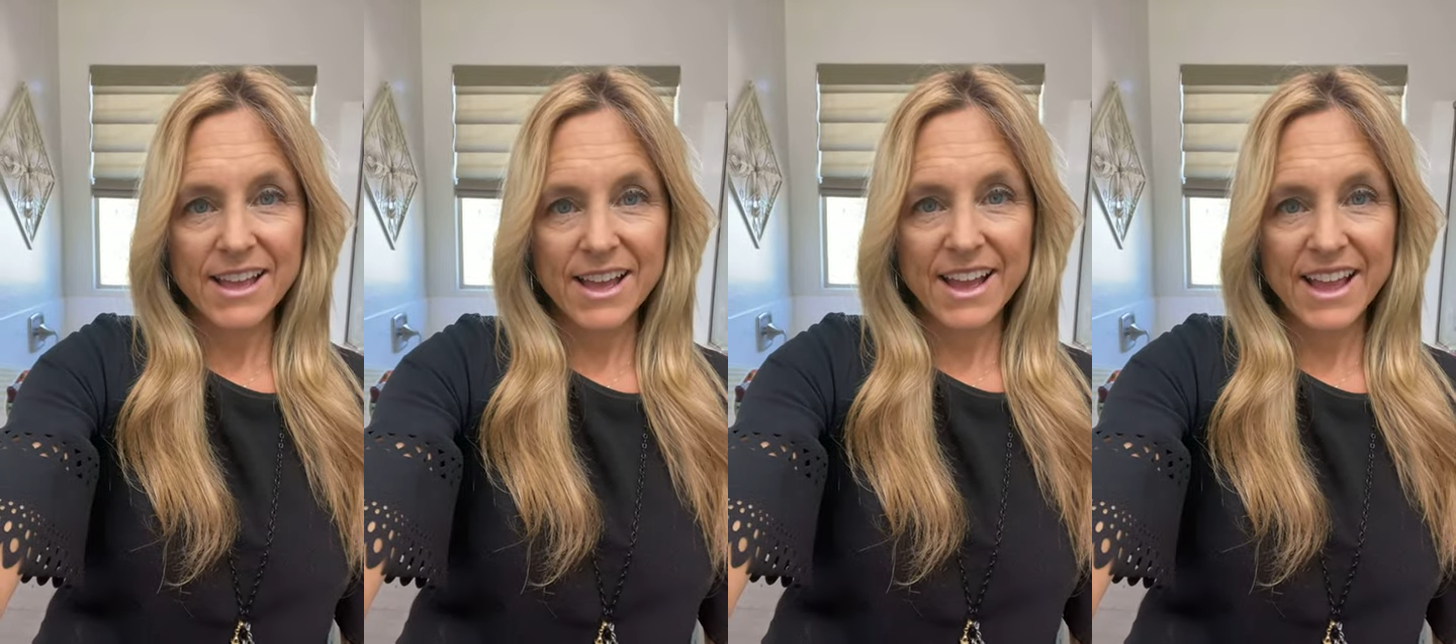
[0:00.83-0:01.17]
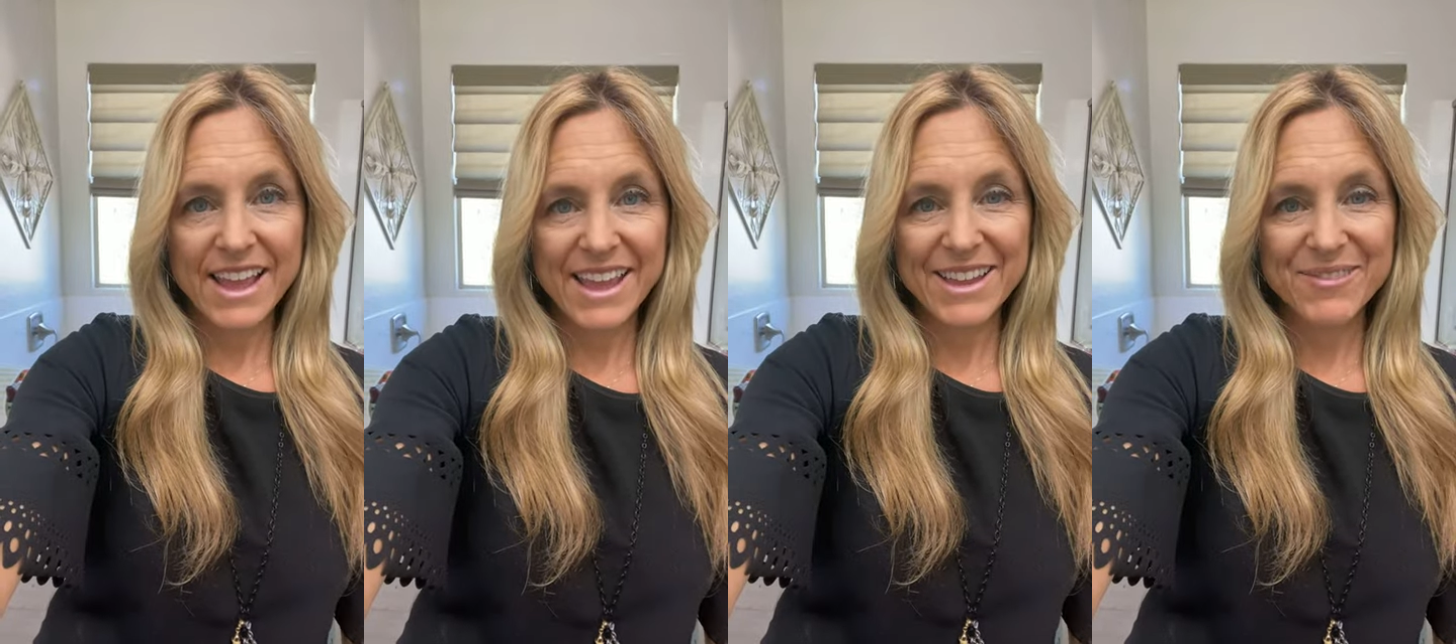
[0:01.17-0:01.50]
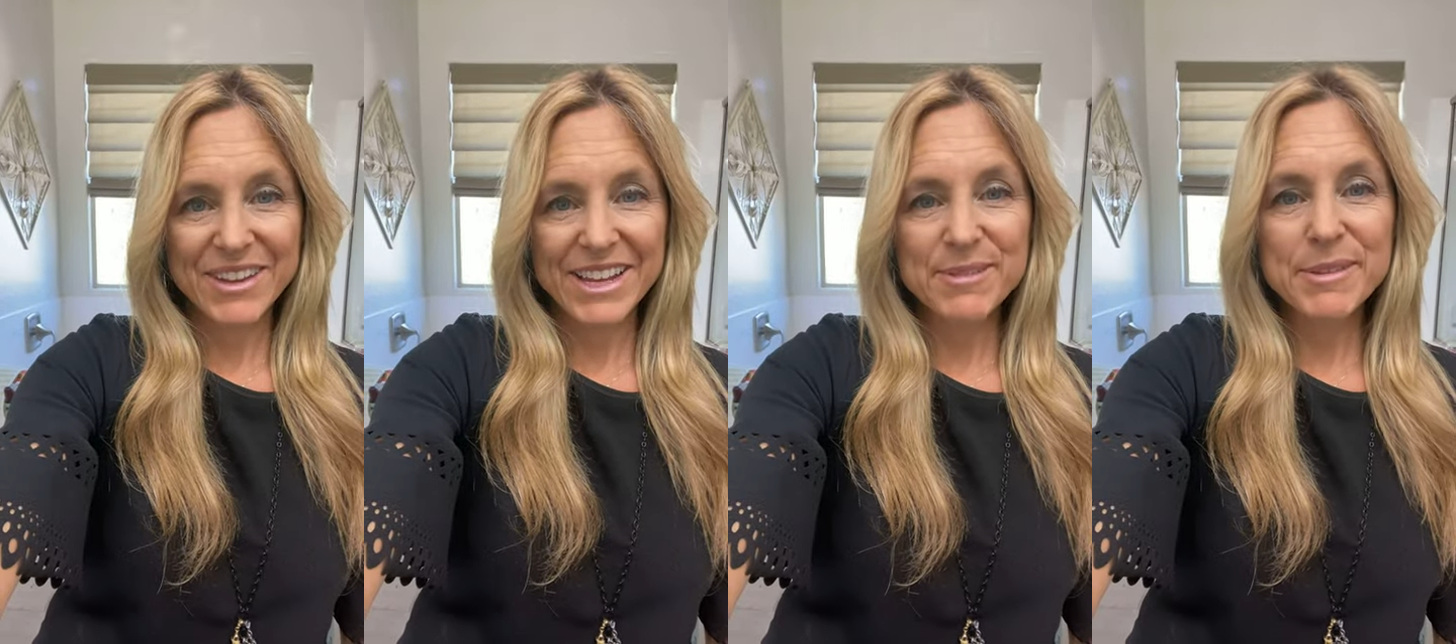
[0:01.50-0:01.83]
Hi,
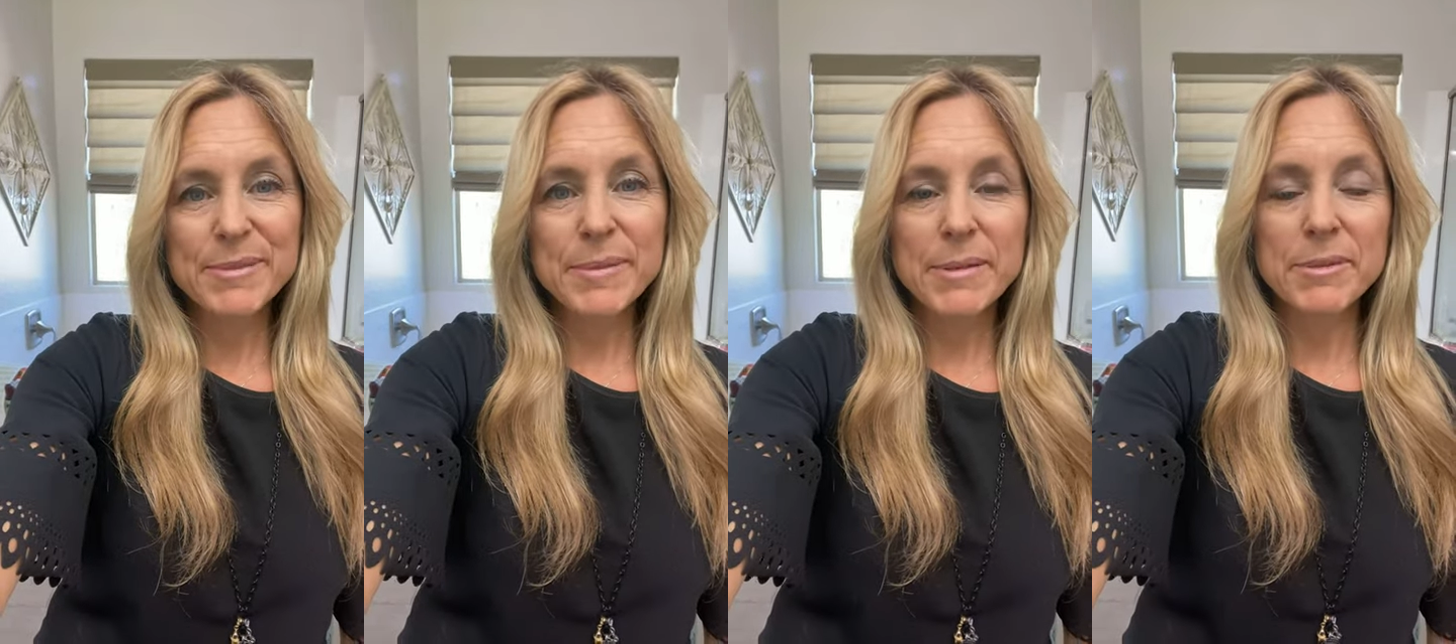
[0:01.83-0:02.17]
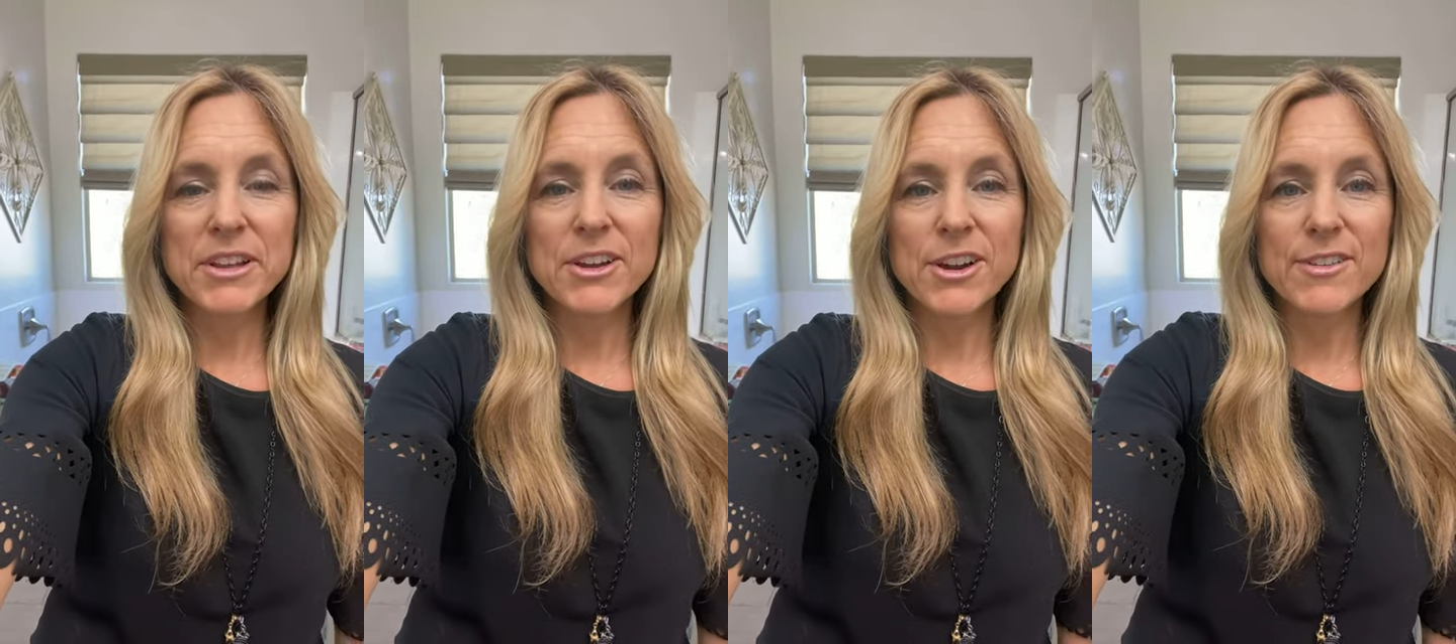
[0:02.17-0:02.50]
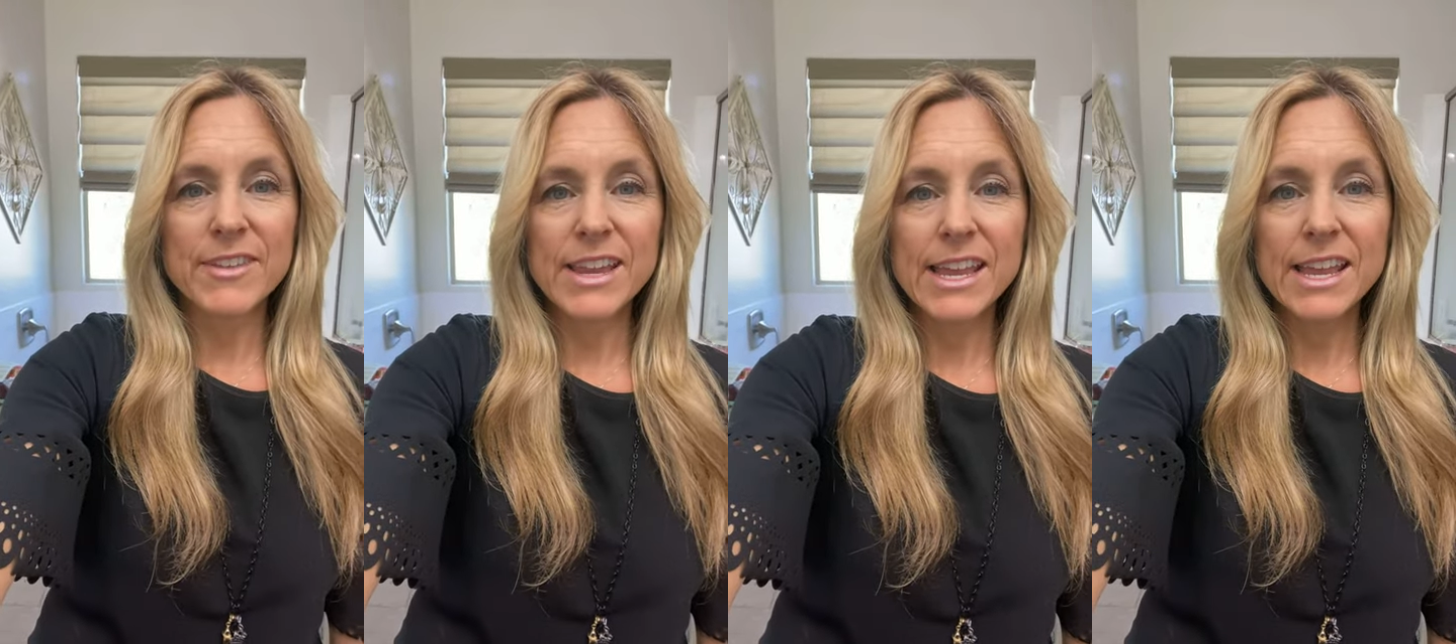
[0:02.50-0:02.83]
my name is Pamela
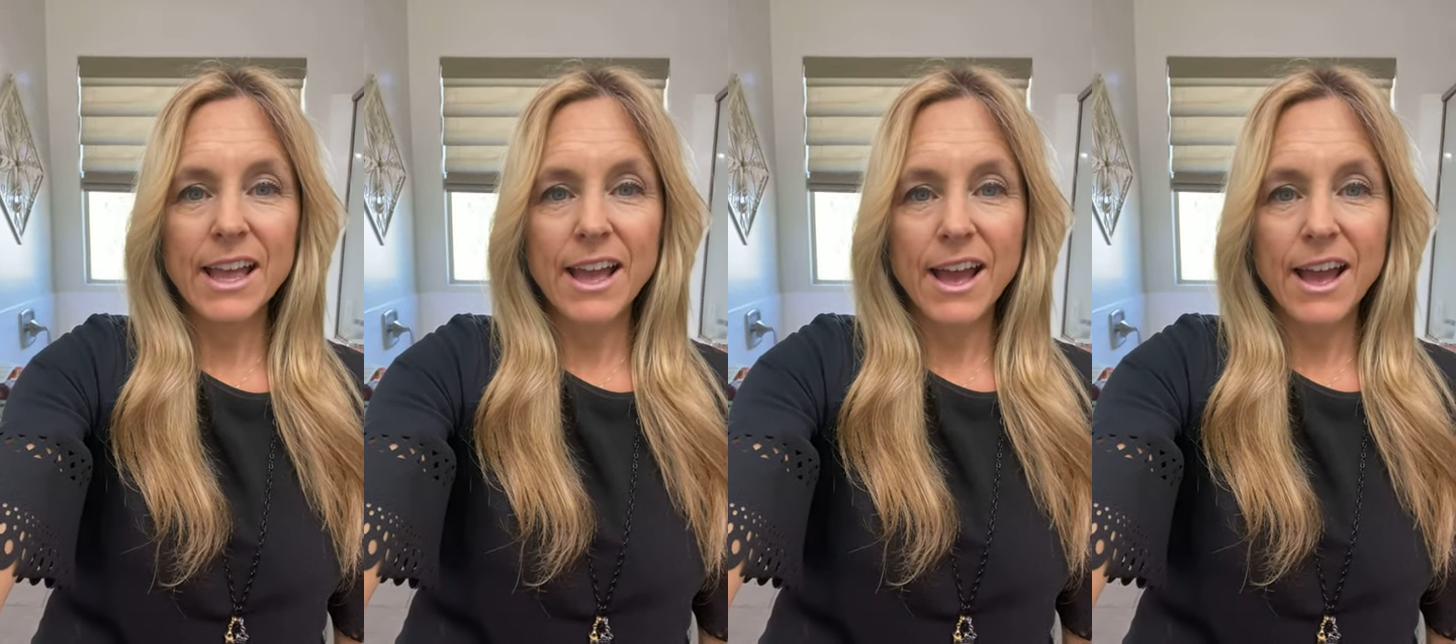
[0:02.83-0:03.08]
Garvey.